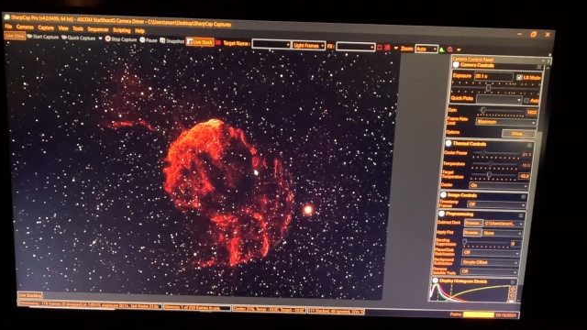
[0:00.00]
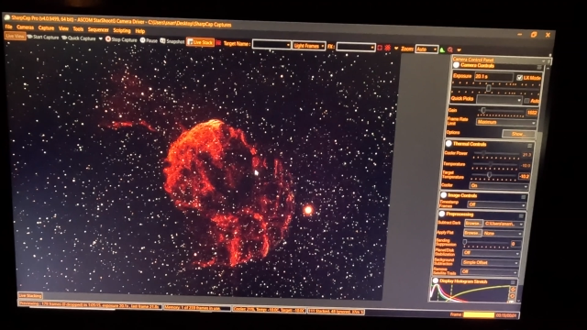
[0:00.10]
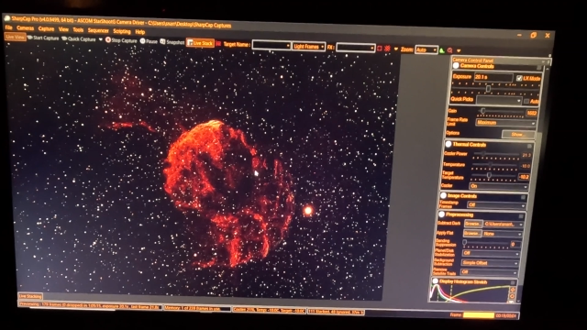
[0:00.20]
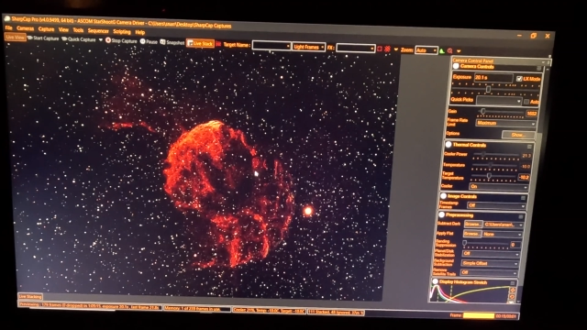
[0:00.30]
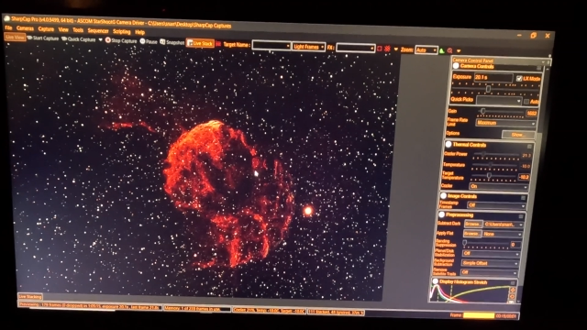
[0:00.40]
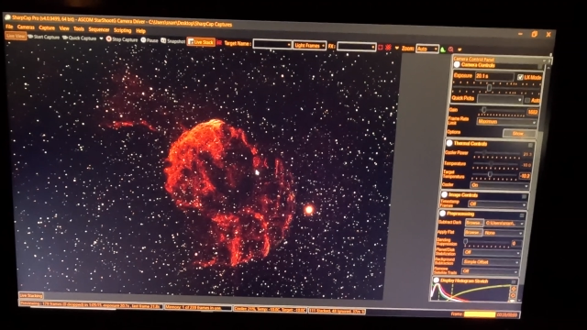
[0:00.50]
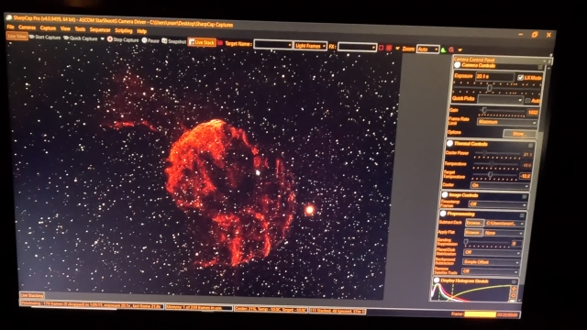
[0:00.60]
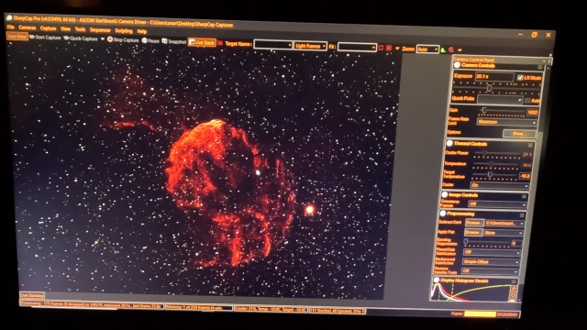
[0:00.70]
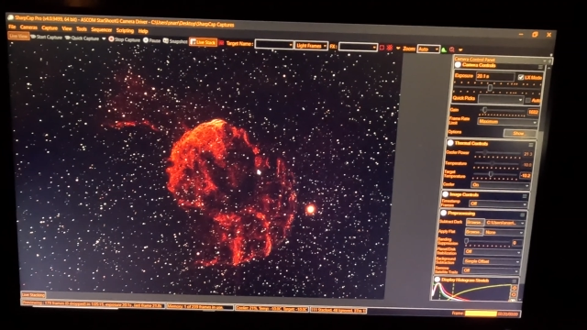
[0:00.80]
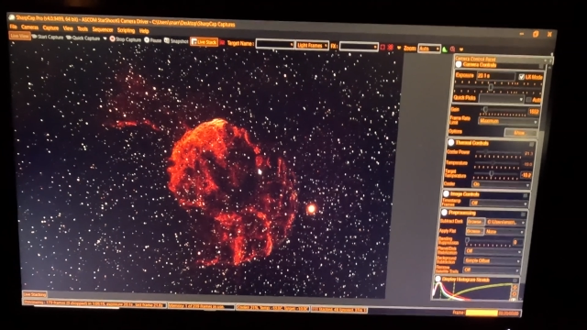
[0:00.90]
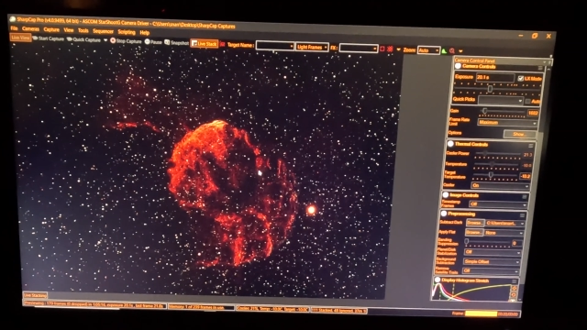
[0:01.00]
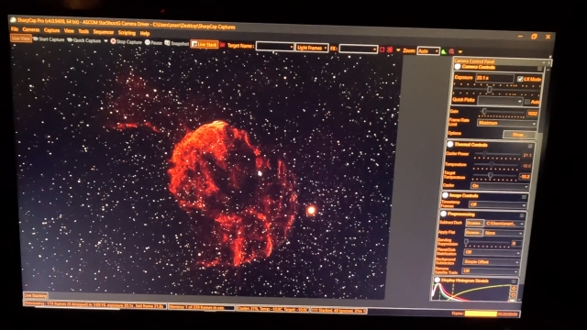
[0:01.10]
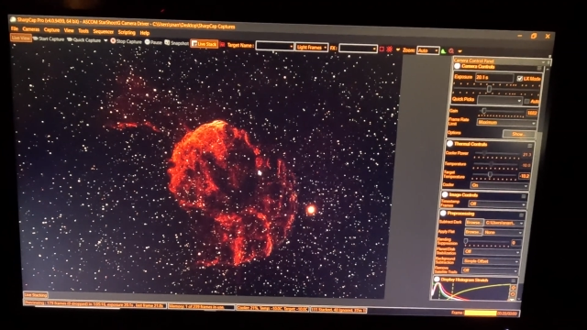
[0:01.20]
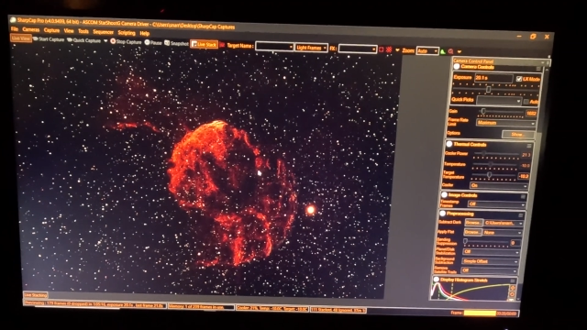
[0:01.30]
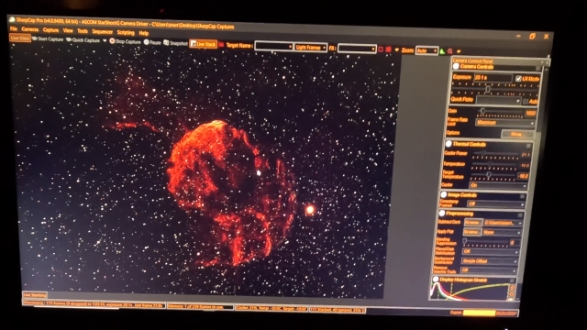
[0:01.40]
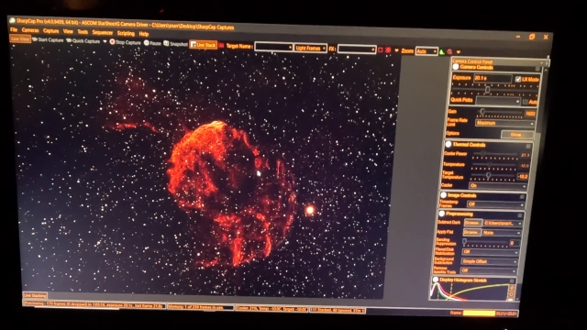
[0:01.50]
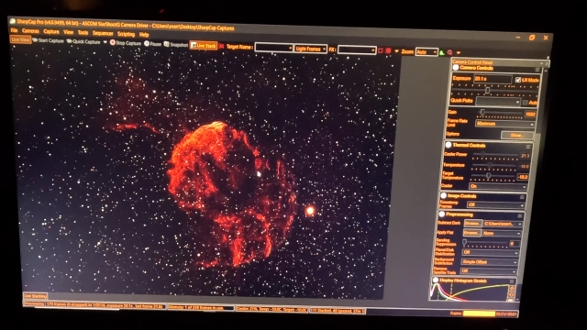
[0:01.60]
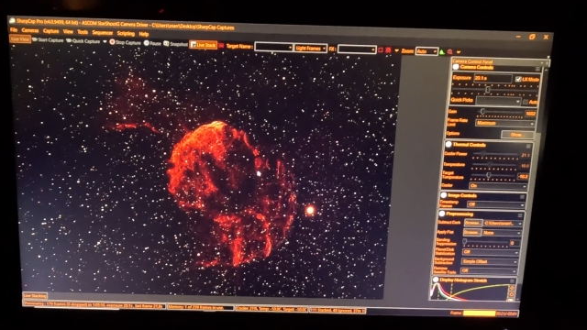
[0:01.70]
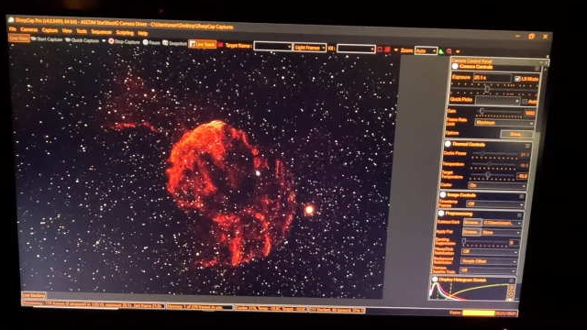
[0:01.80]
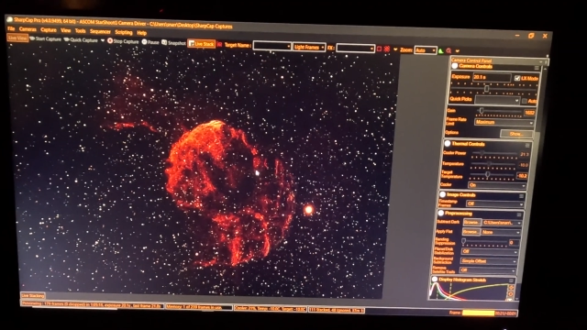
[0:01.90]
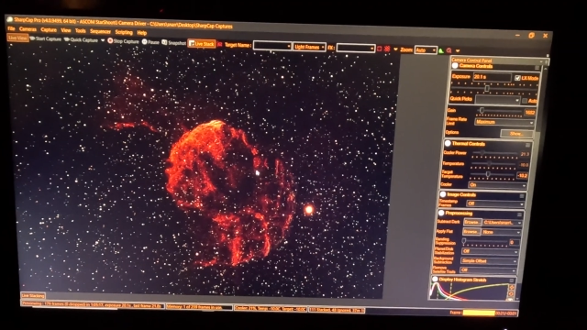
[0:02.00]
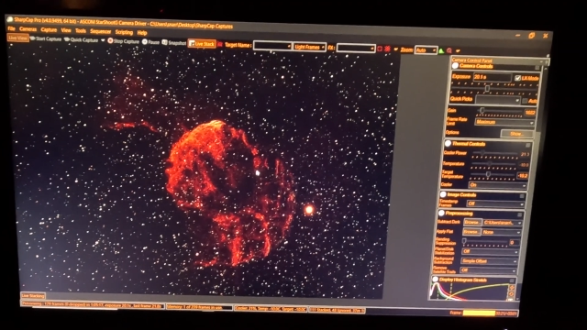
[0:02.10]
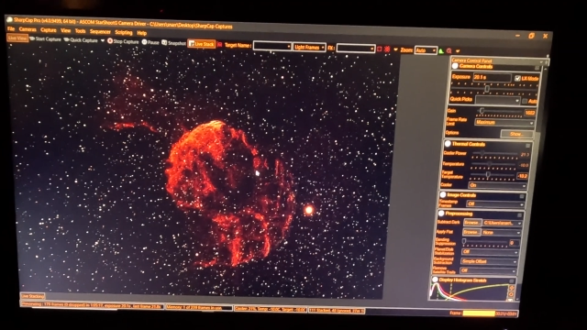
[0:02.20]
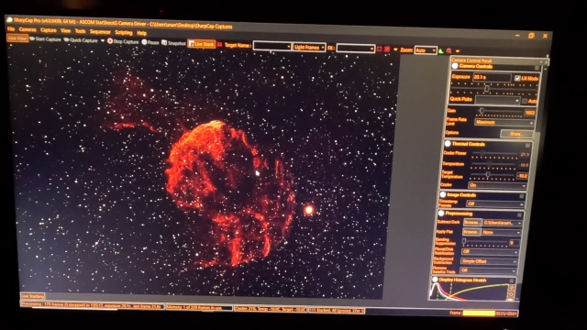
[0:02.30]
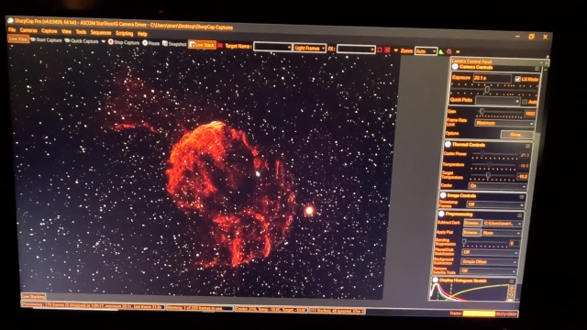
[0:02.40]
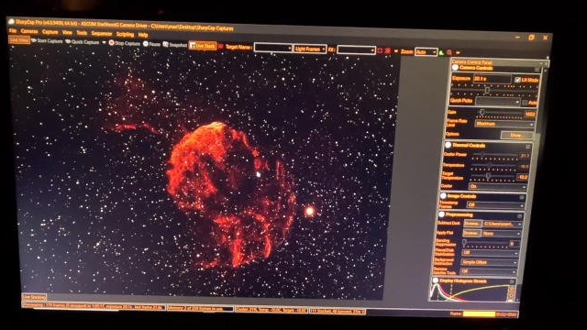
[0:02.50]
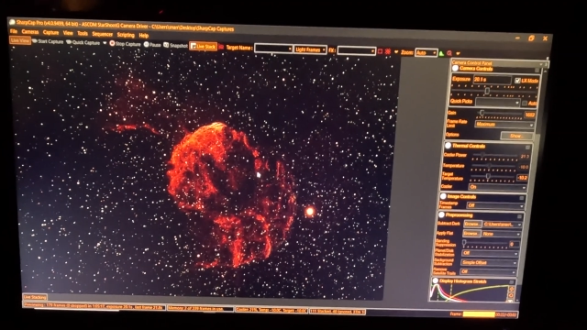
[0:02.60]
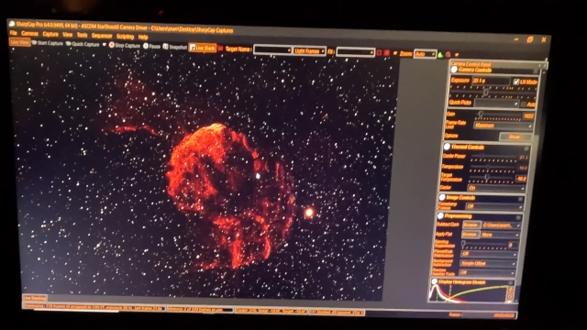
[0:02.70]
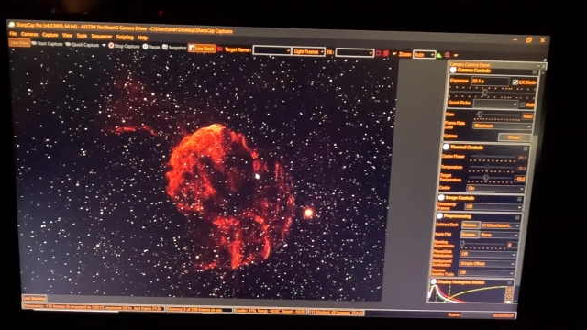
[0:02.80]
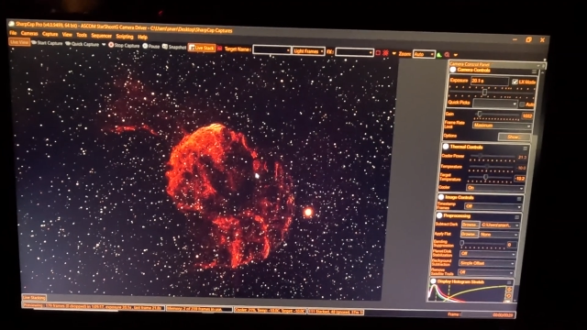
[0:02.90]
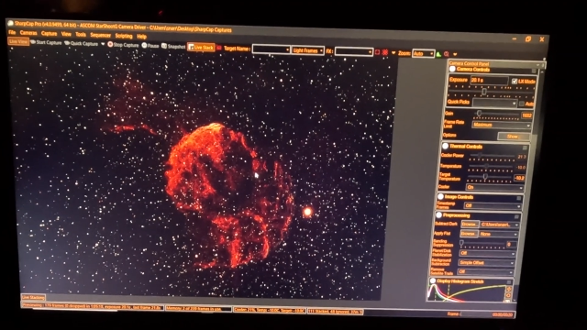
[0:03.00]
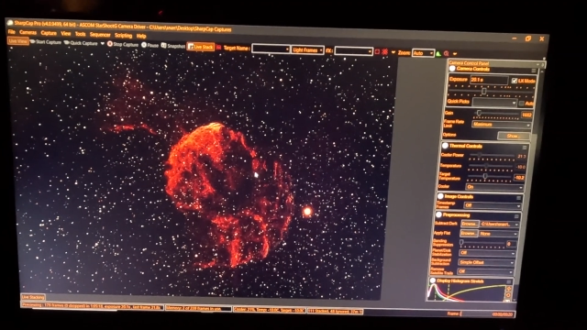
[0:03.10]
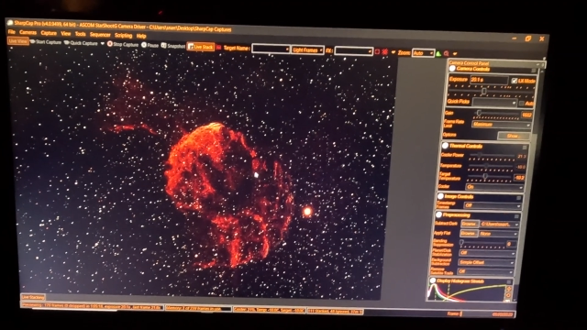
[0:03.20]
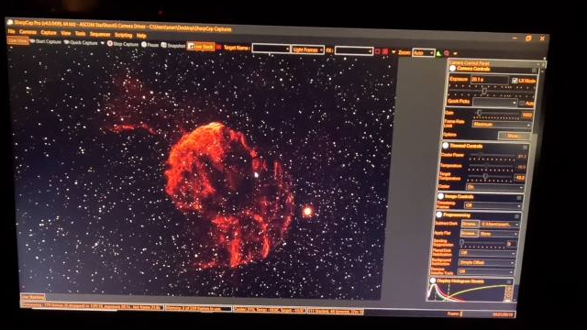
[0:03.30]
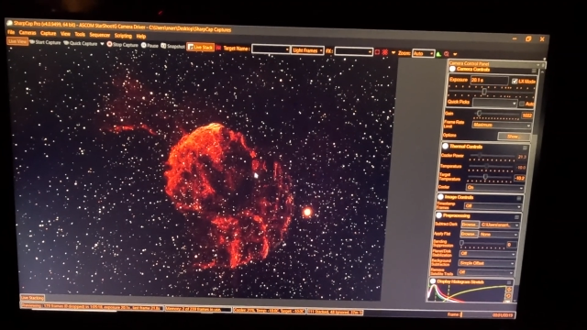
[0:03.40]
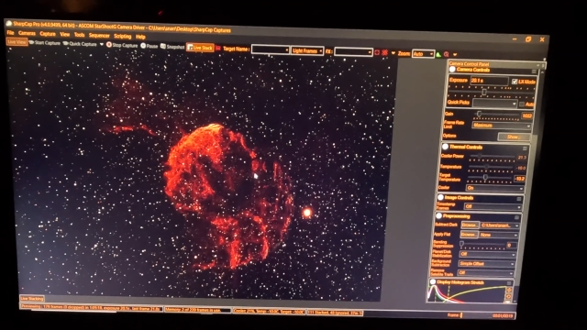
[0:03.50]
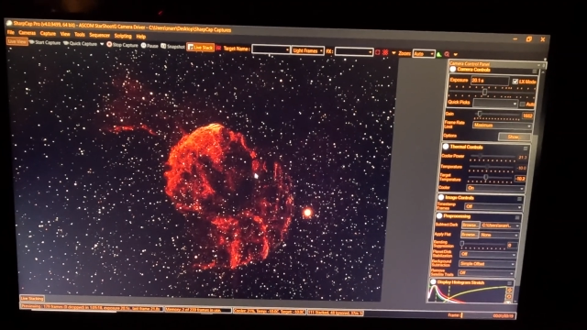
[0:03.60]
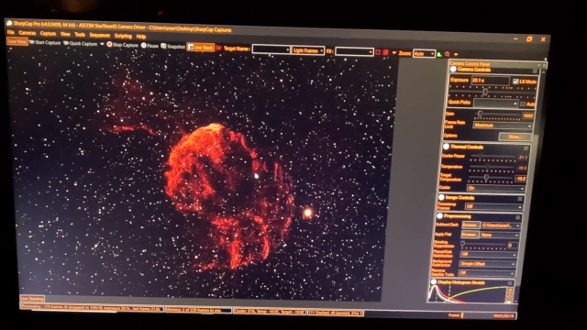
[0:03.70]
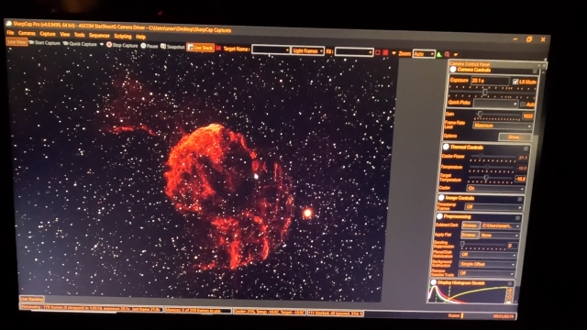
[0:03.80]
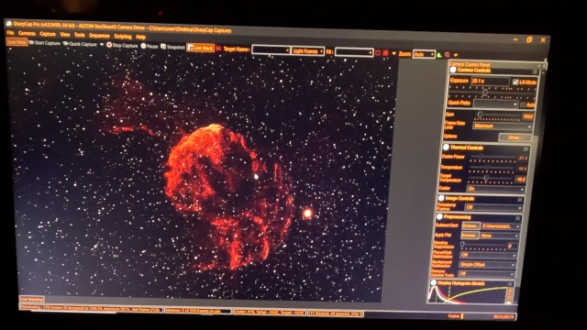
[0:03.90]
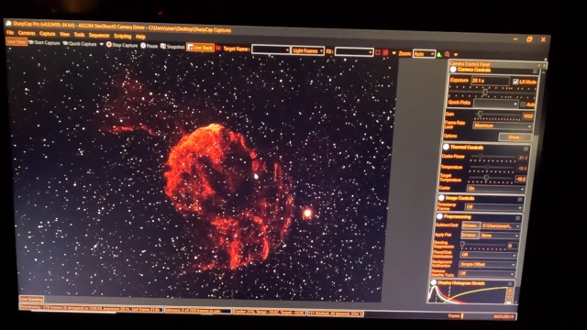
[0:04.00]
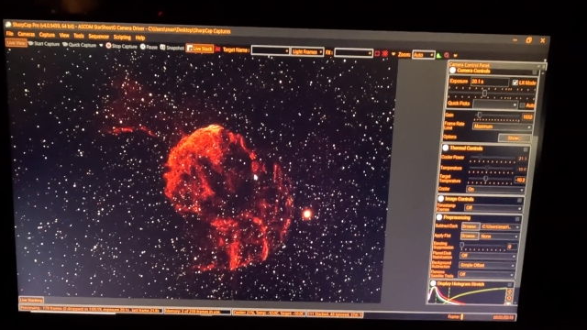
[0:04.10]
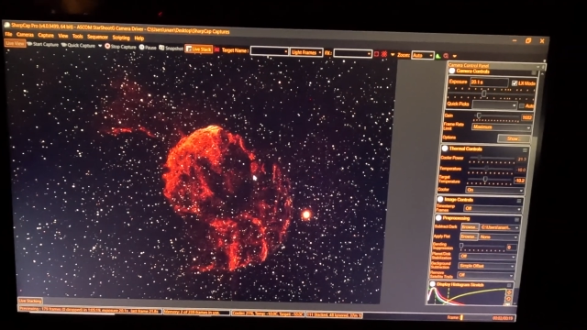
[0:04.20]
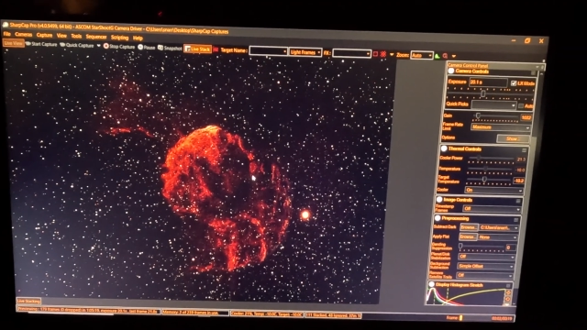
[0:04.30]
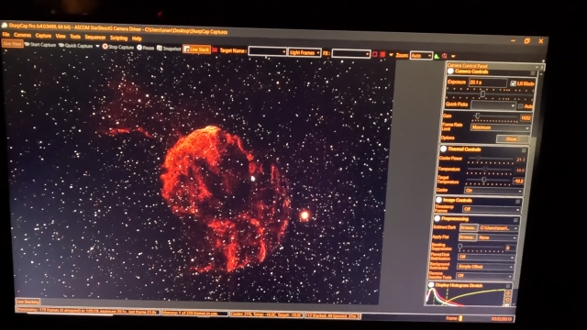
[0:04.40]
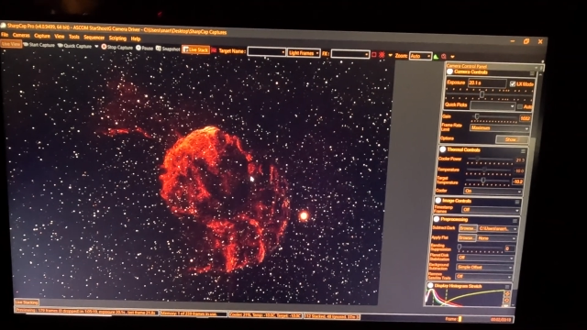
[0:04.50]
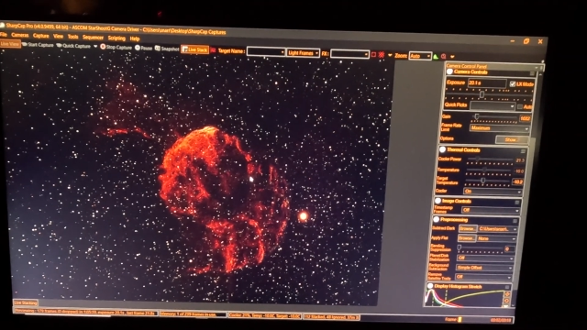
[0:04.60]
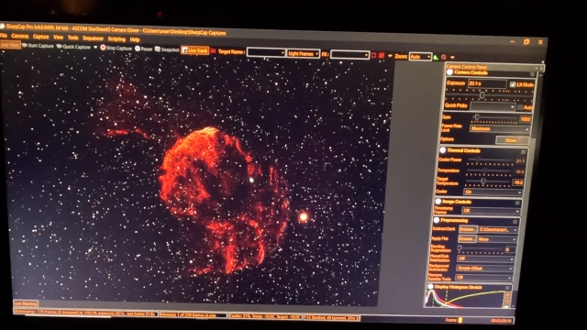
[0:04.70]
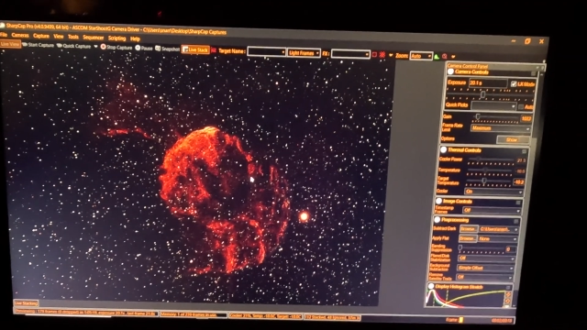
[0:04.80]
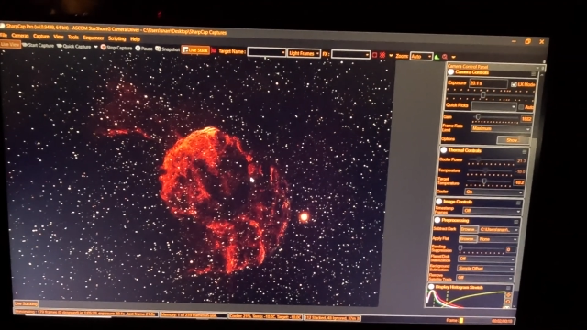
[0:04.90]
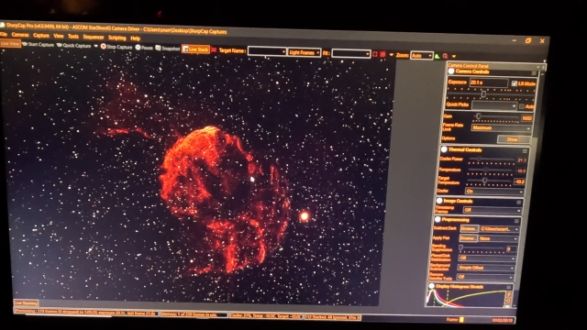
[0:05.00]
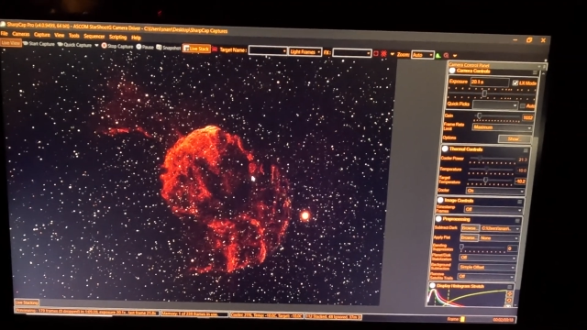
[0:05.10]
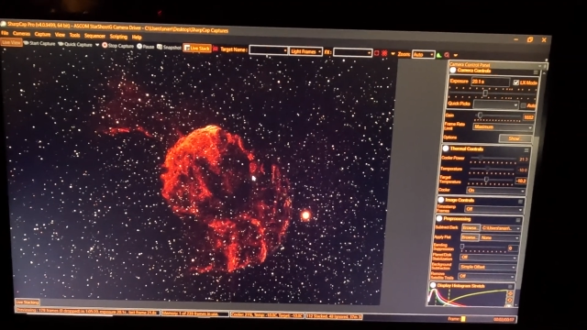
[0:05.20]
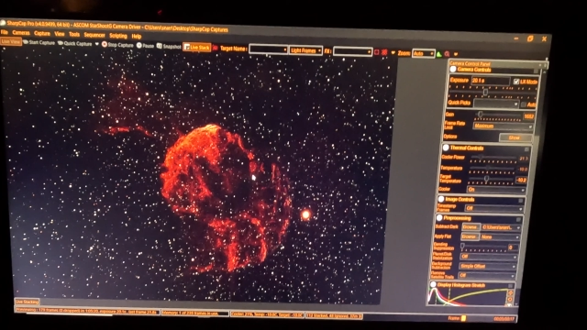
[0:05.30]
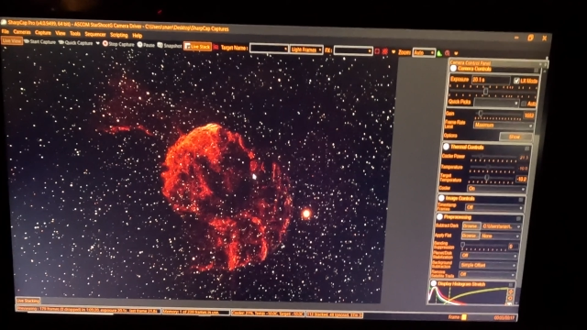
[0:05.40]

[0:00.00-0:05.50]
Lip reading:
Nobody's mouth can be seen.